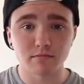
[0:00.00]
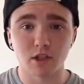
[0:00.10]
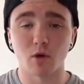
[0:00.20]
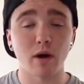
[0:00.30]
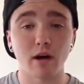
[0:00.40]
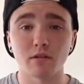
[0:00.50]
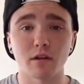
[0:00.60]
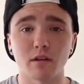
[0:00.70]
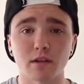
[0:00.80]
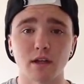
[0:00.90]
go out or
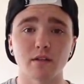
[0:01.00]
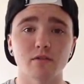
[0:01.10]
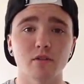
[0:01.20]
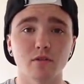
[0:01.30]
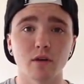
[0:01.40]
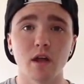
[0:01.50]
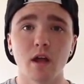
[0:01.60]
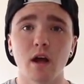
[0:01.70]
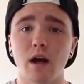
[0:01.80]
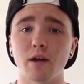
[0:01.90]
anything like that. So
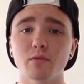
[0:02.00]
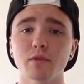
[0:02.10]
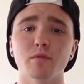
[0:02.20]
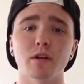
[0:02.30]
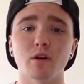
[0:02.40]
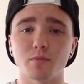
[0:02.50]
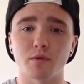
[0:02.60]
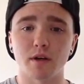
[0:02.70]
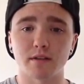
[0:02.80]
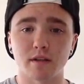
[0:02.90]
I really want to help you
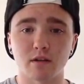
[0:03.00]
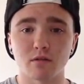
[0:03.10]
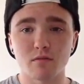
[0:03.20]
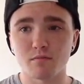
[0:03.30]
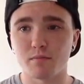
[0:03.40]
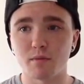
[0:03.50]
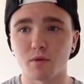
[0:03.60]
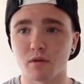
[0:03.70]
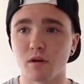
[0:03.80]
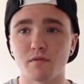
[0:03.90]
guys out, be more
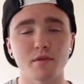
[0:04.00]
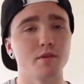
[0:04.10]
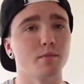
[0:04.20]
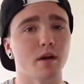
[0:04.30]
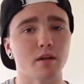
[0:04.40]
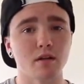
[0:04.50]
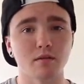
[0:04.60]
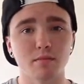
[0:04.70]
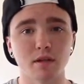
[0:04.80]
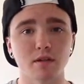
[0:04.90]
confident in your body,
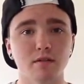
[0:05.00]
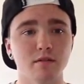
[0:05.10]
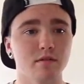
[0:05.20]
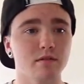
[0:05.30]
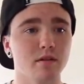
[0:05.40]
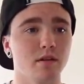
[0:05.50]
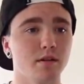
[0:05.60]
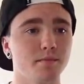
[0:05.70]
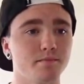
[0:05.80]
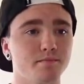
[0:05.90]
because
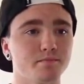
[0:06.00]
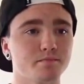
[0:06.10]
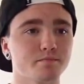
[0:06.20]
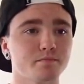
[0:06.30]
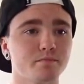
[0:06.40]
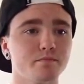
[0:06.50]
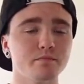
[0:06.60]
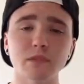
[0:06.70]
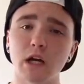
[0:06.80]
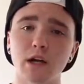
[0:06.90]

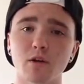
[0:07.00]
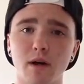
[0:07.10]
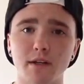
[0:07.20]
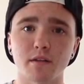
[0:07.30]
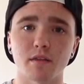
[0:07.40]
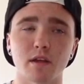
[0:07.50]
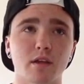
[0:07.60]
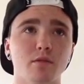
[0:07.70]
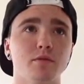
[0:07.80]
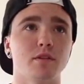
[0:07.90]
I know I didn't think
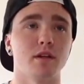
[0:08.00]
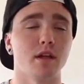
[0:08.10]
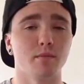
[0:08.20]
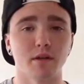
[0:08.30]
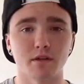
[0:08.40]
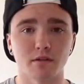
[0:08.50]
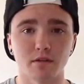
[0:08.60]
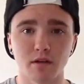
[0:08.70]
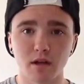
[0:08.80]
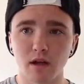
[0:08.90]
it was going to get better.
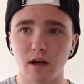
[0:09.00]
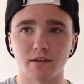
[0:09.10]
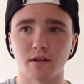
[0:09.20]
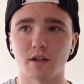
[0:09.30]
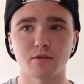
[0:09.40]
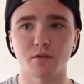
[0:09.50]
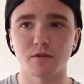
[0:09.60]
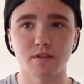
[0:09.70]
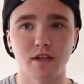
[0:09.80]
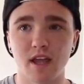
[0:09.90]
I thought I was always
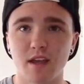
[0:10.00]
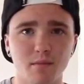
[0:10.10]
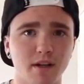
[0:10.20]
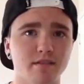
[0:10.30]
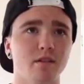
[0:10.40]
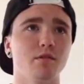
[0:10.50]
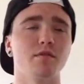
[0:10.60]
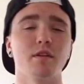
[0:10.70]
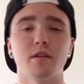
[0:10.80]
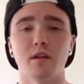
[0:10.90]
going to hate myself and,